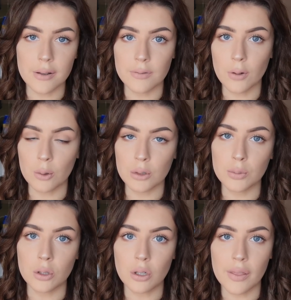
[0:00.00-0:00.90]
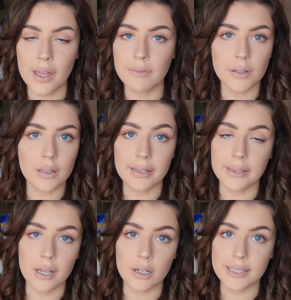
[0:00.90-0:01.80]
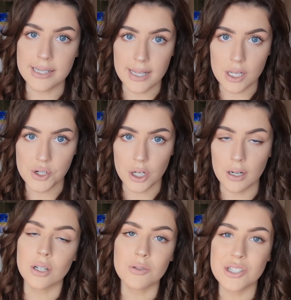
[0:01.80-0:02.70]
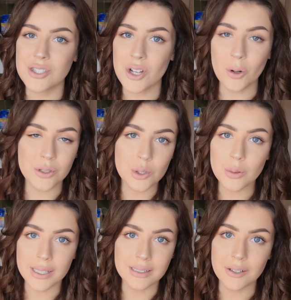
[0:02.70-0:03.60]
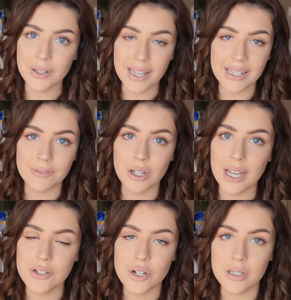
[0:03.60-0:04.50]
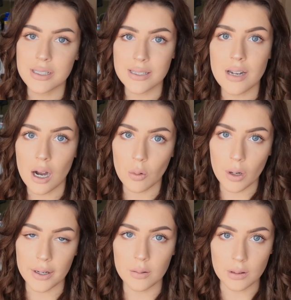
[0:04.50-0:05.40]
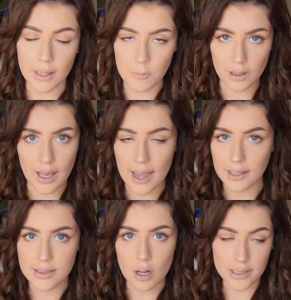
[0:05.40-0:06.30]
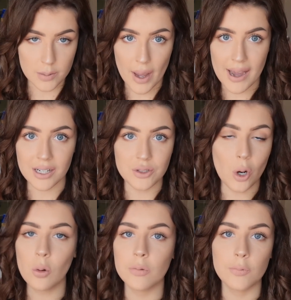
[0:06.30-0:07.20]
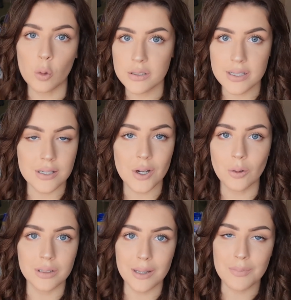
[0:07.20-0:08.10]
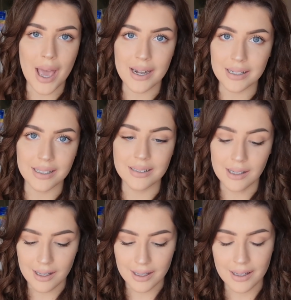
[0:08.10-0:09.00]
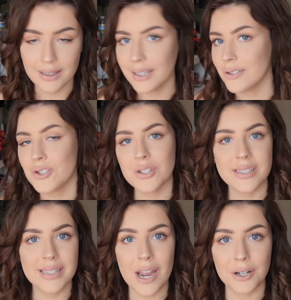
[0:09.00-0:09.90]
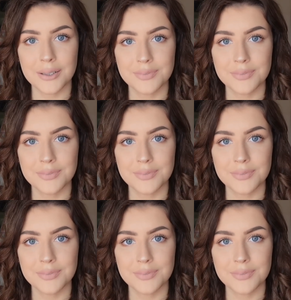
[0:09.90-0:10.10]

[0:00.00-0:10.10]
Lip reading: they're vulnerable, they feel like they are in danger. So just don't do it, okay? If your hedgehog does not want to relax on its back, don't force it, don't get mad at it. It's just scared.